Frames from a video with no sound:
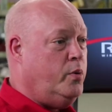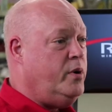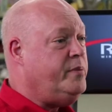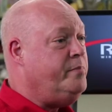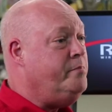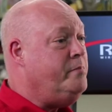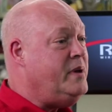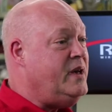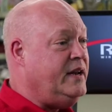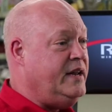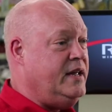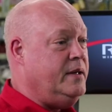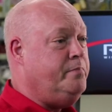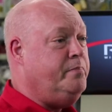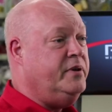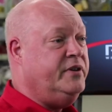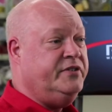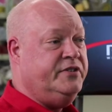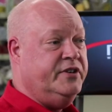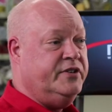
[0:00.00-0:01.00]
with many
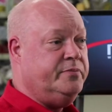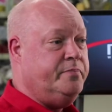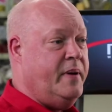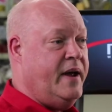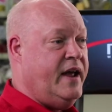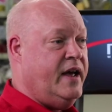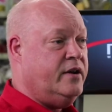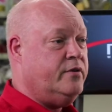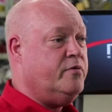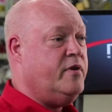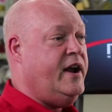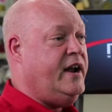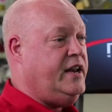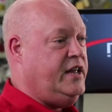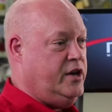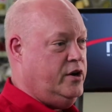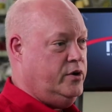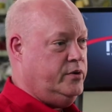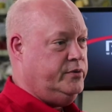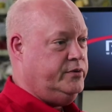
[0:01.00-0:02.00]
business band
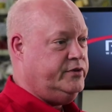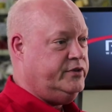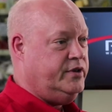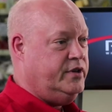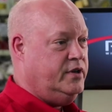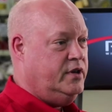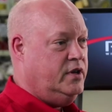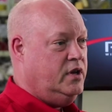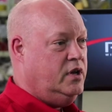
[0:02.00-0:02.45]
radios.